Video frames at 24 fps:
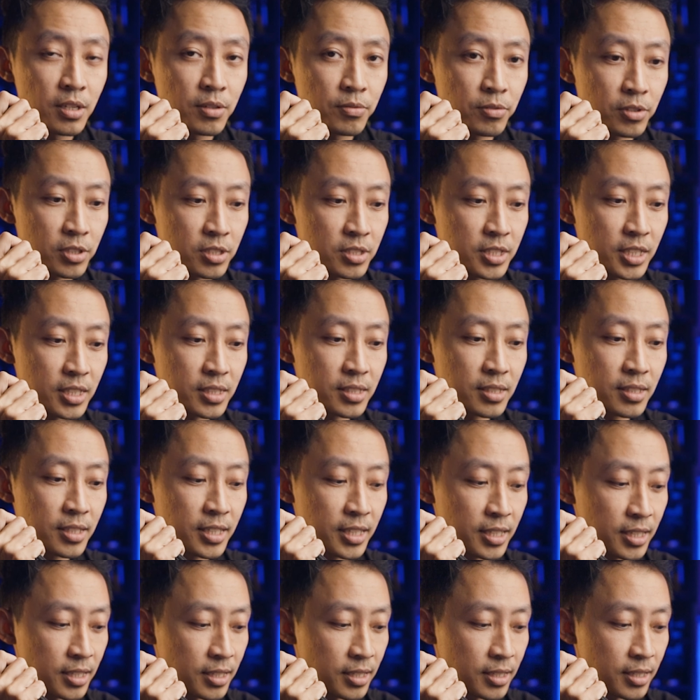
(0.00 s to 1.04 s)
for
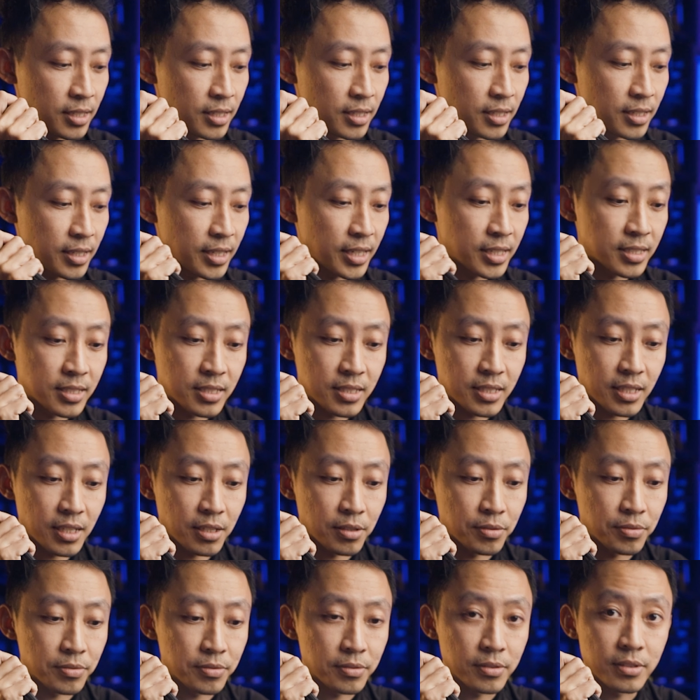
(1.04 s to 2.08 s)
signaling and
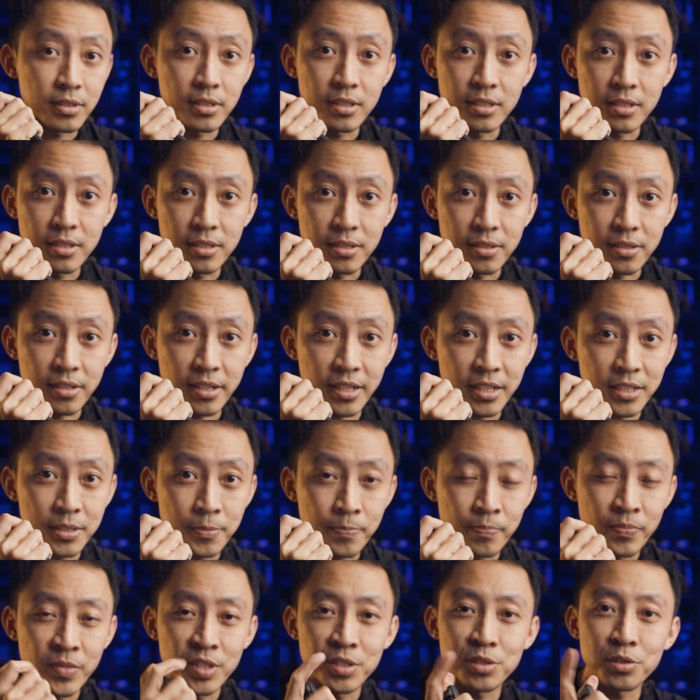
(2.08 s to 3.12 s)
stealth. Okay,
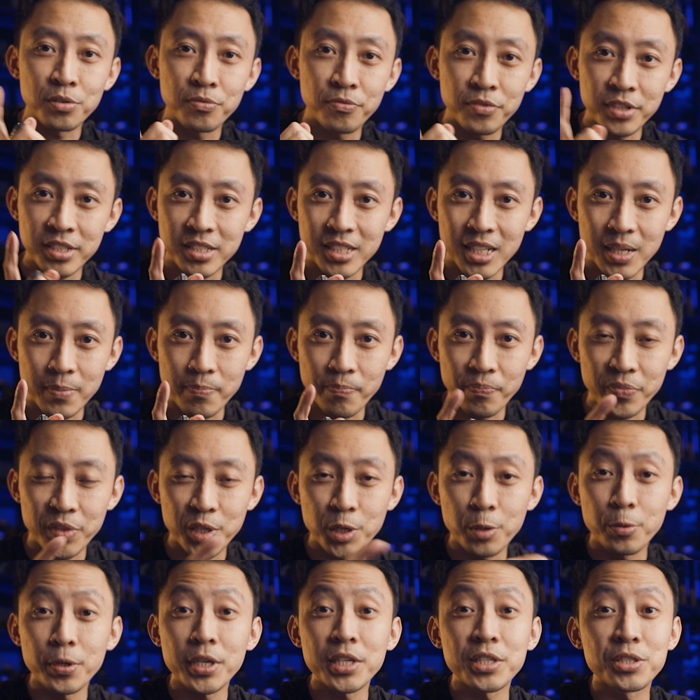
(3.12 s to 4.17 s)
so first up,
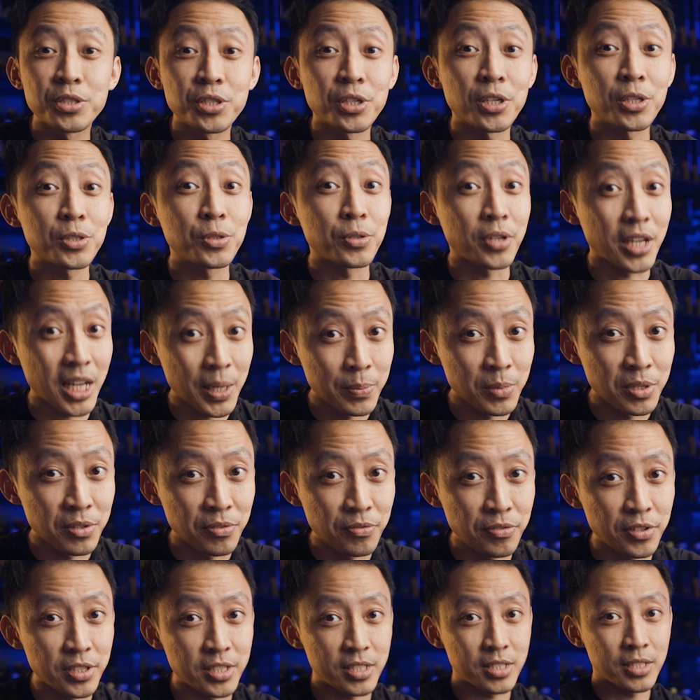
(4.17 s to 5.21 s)
quick draw to hammer
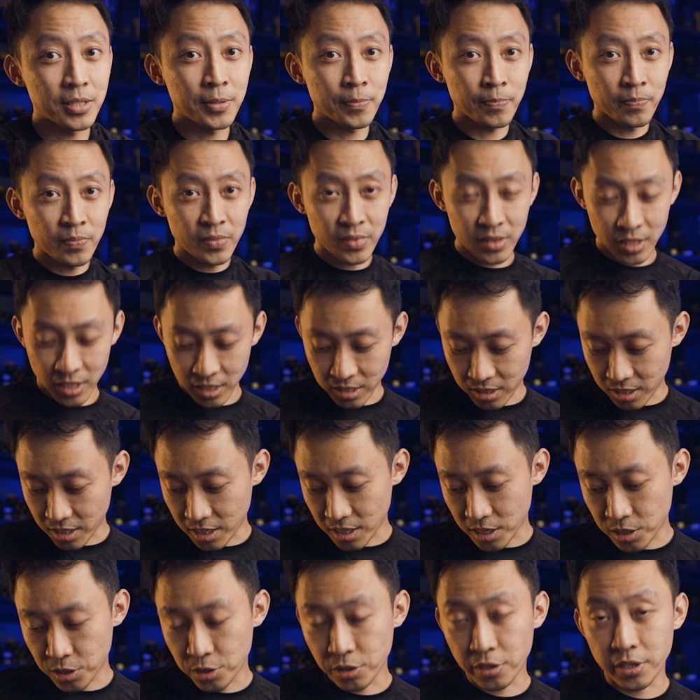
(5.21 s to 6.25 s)
fist. Let's
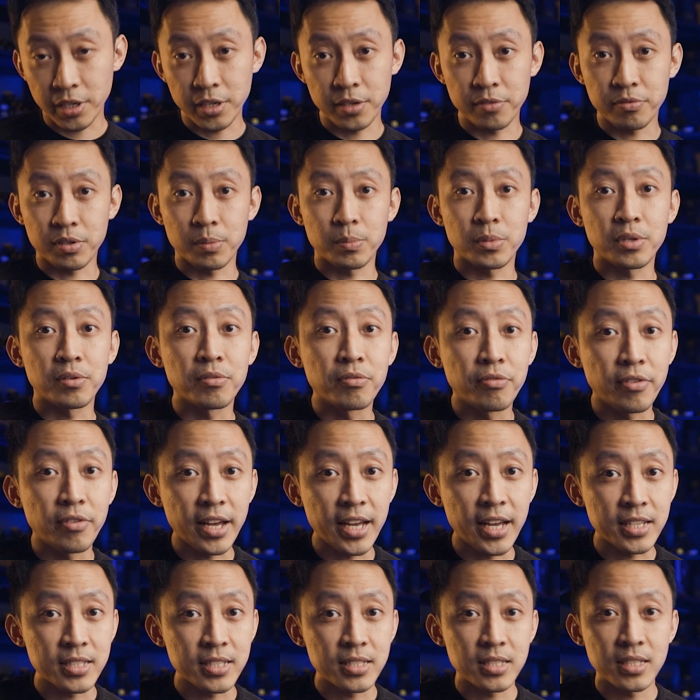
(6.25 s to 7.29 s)
say drawing from a
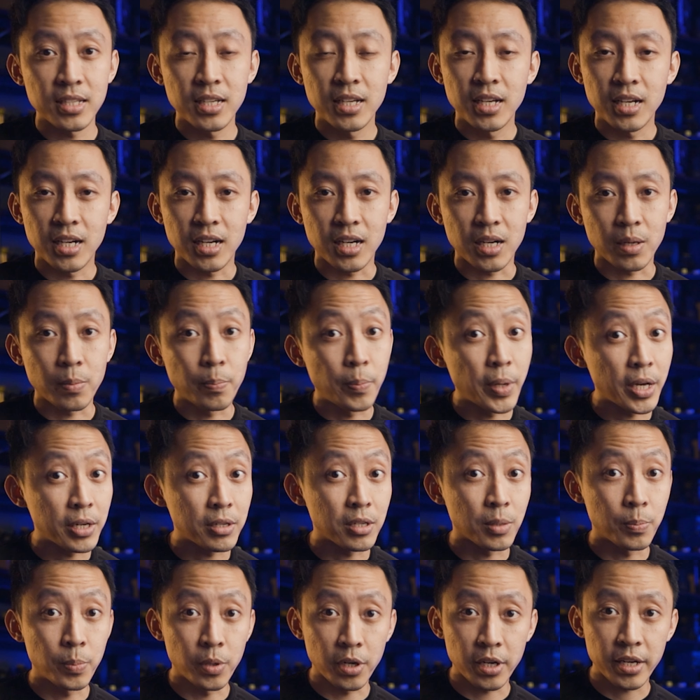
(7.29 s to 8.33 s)
vest, belt
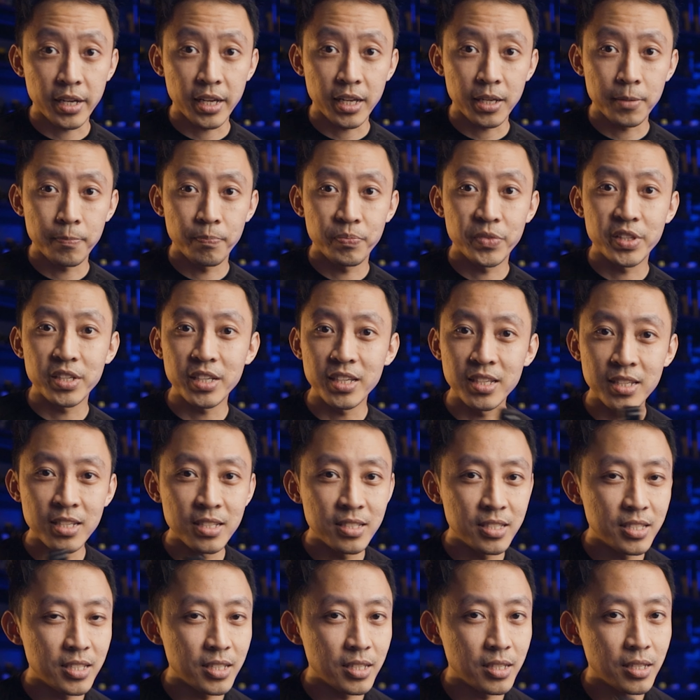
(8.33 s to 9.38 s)
or pocket. The
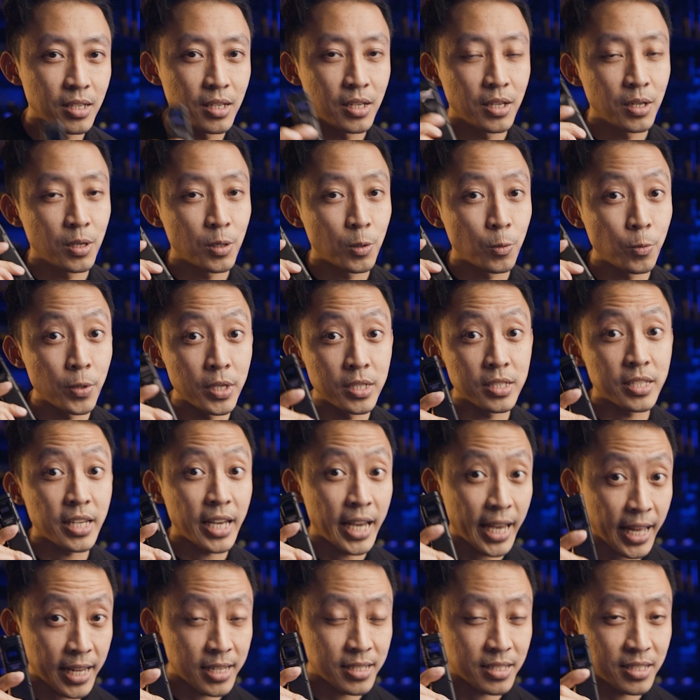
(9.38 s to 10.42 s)
EDC wins
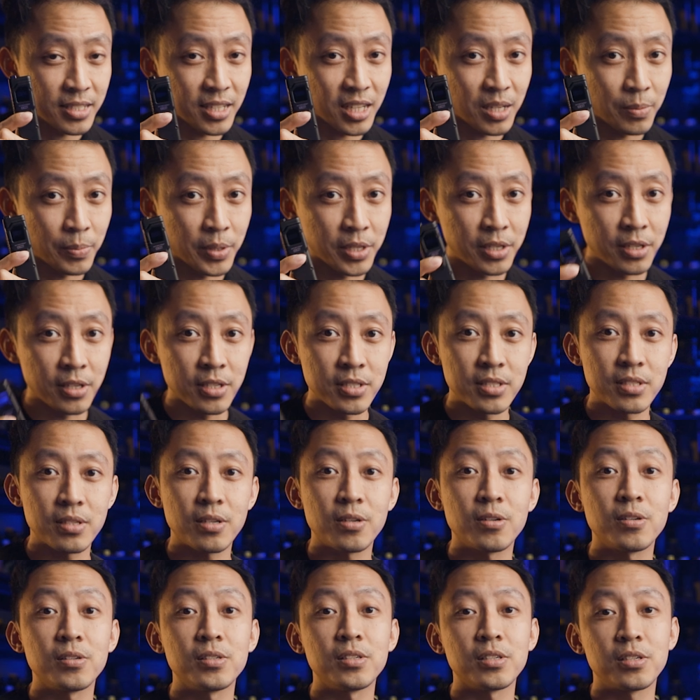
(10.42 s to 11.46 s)
hands down because
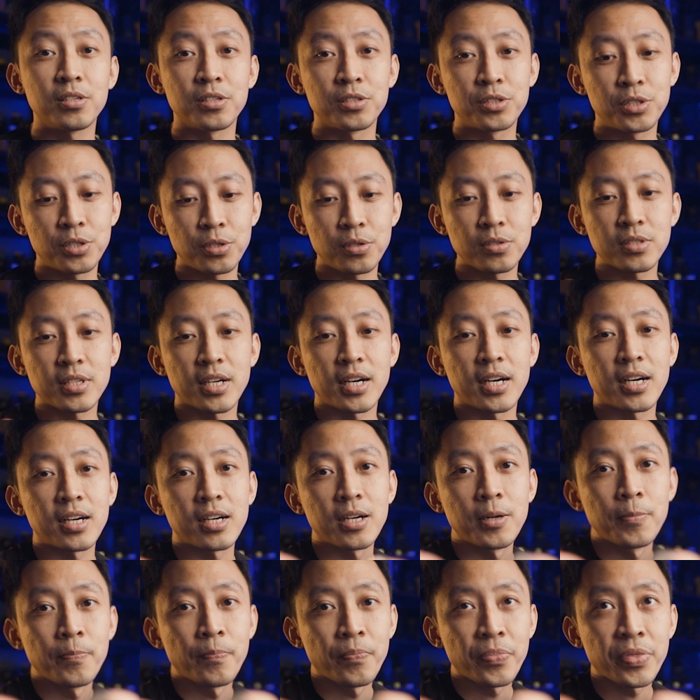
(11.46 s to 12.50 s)
all the controls are
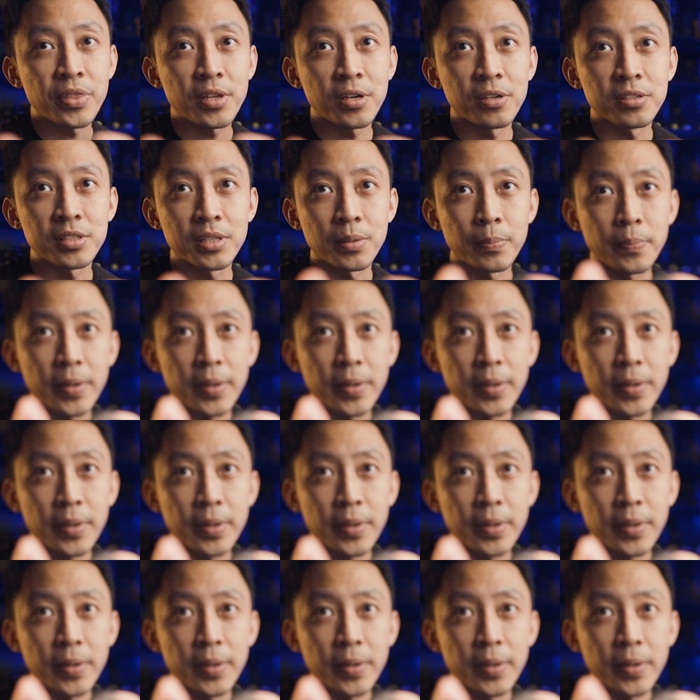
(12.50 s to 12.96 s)
on the